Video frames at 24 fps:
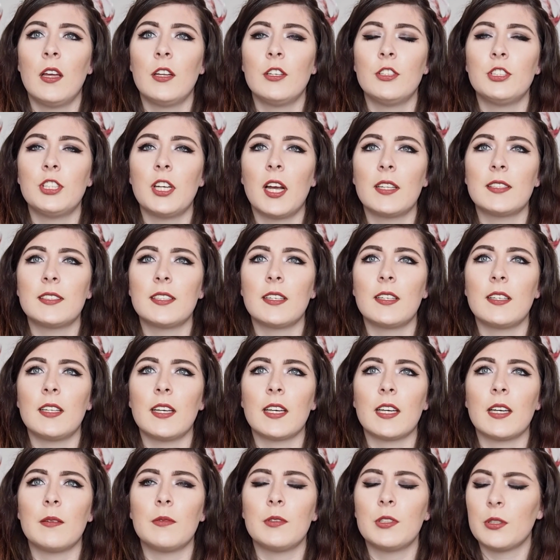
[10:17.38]
chatting
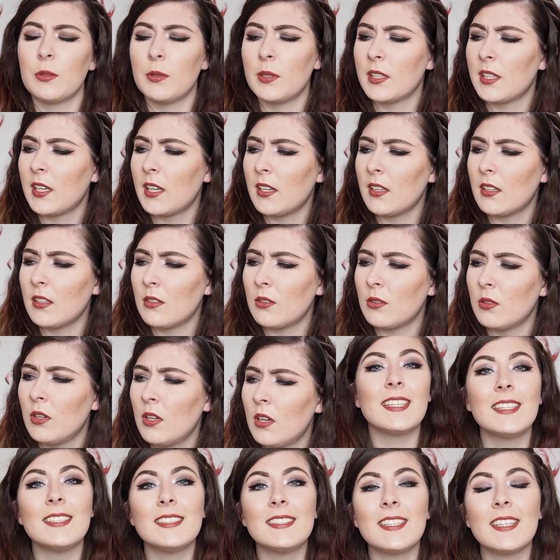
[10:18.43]
like I'm doing now.
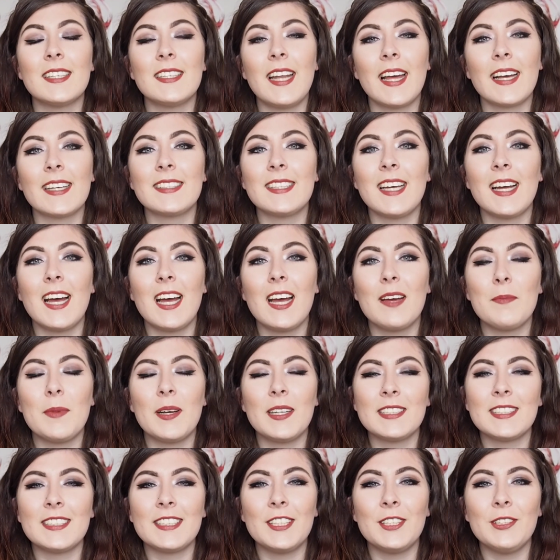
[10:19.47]
Until next time,
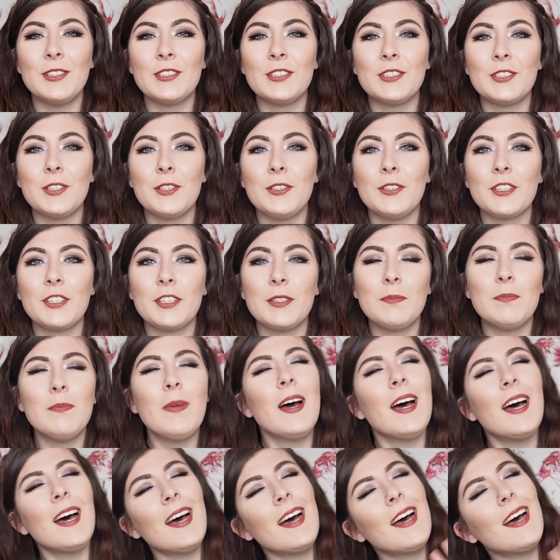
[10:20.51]
I'll see you soon.
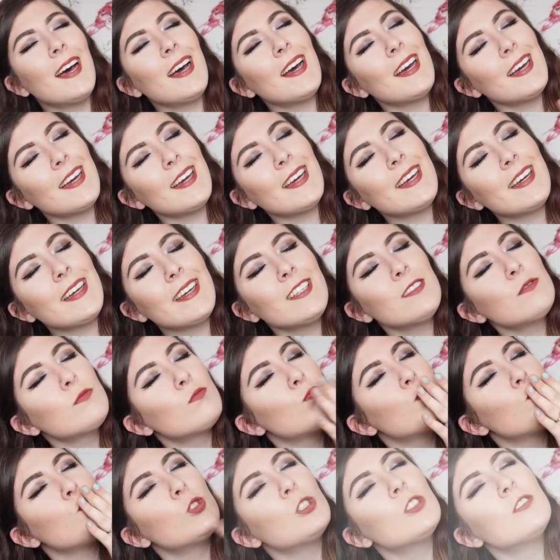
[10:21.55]
Goodbye!